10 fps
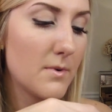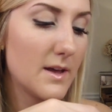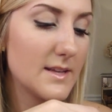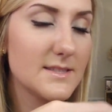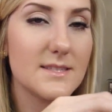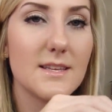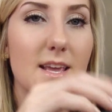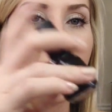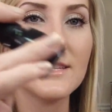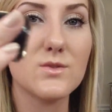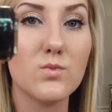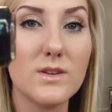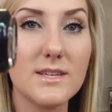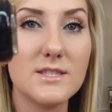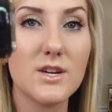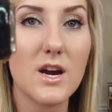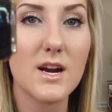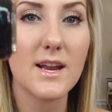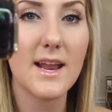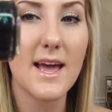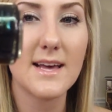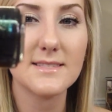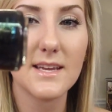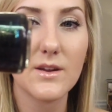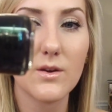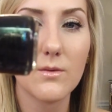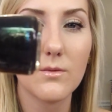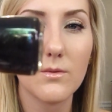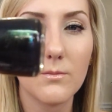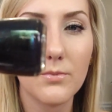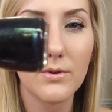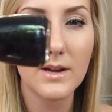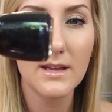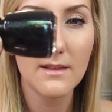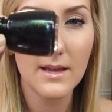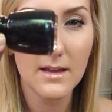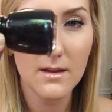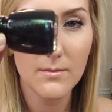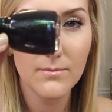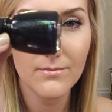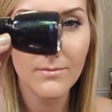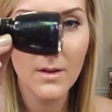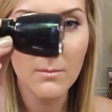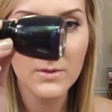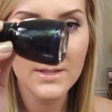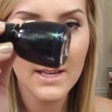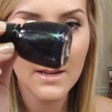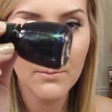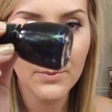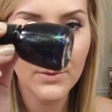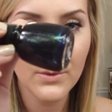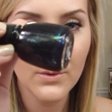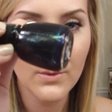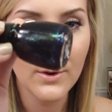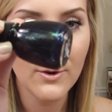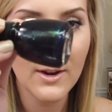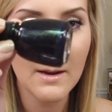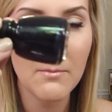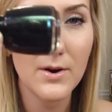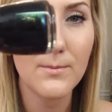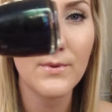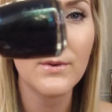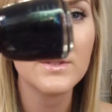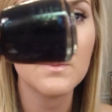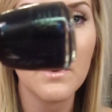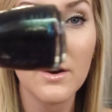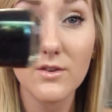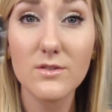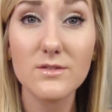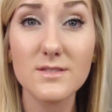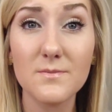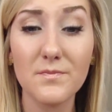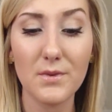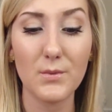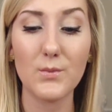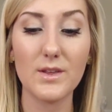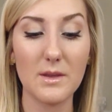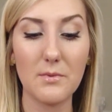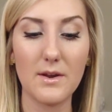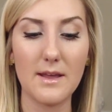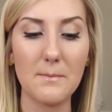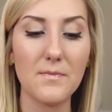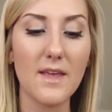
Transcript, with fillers: But yeah, it's really dark, and it has like pretty, like almost like blue and green and purple sparkles. Really pretty.